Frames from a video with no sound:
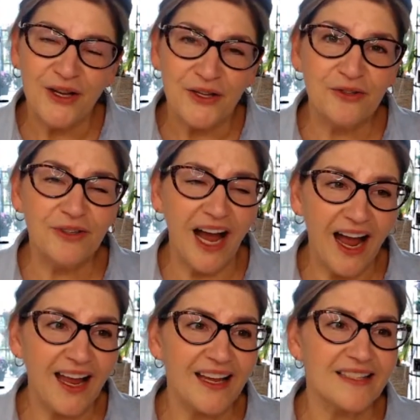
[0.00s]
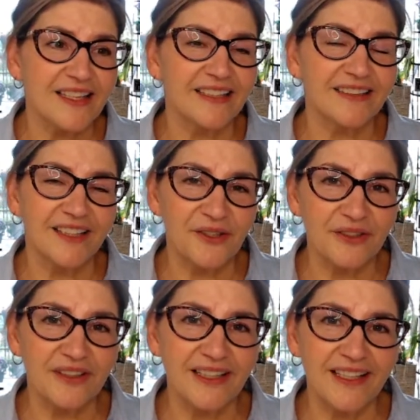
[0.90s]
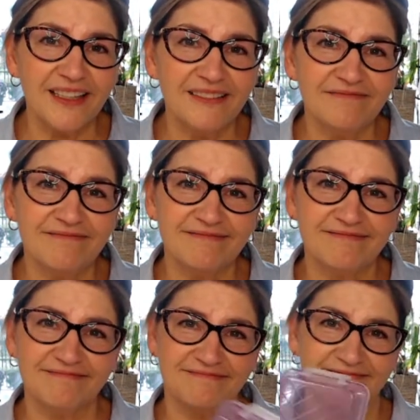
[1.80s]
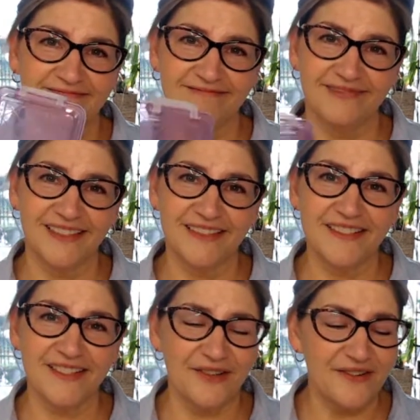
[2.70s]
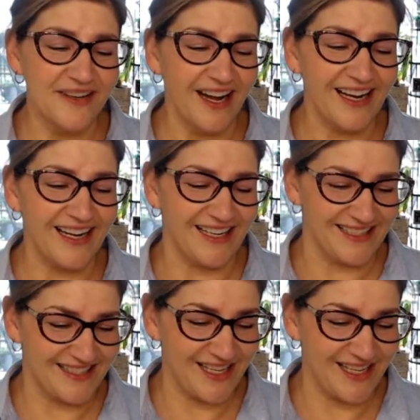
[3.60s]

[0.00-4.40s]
You guys, like literally, that's so nice.